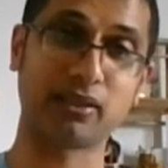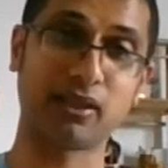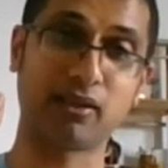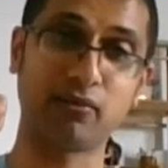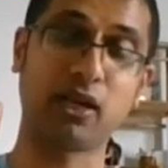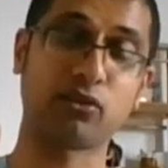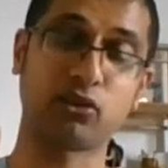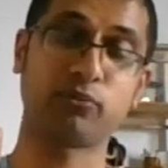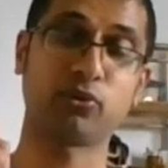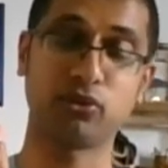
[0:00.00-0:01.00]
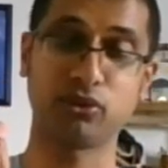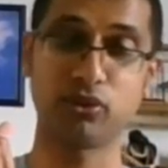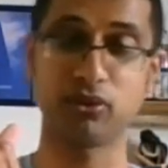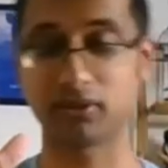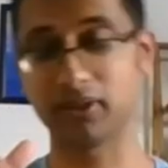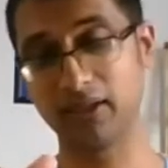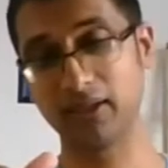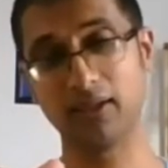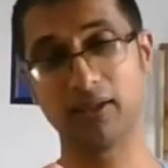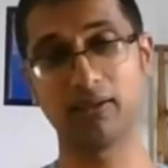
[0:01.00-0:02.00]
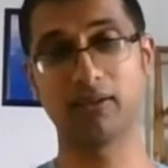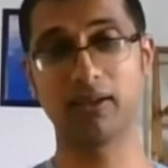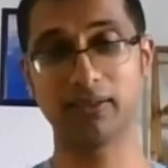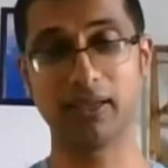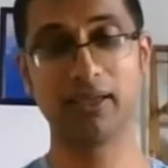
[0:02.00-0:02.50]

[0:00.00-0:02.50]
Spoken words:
now, house point to you, all right?